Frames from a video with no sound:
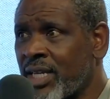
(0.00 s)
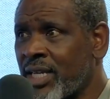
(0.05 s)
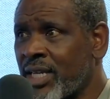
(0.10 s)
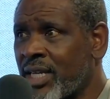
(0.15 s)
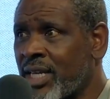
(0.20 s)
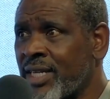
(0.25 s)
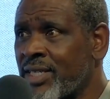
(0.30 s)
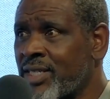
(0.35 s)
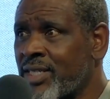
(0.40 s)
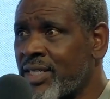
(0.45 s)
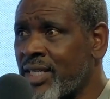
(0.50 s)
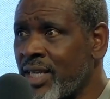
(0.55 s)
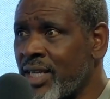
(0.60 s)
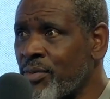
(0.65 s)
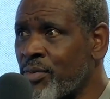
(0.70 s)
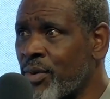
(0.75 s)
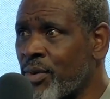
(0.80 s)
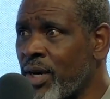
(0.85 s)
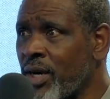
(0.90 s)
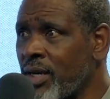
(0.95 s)
in KC,
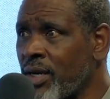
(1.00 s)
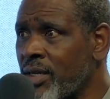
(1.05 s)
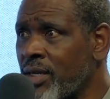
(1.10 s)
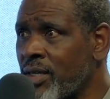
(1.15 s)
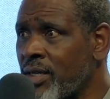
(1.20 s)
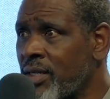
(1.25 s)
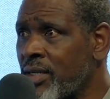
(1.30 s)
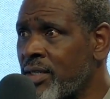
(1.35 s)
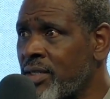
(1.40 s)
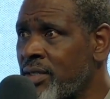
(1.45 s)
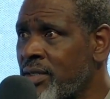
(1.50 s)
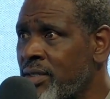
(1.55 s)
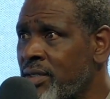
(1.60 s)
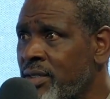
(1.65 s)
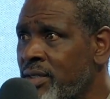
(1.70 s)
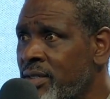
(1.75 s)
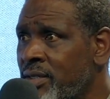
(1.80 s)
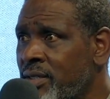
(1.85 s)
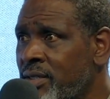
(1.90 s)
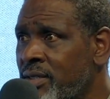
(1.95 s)
bruh you
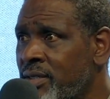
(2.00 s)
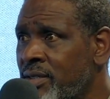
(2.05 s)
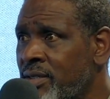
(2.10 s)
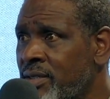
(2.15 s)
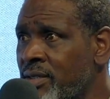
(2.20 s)
know that he's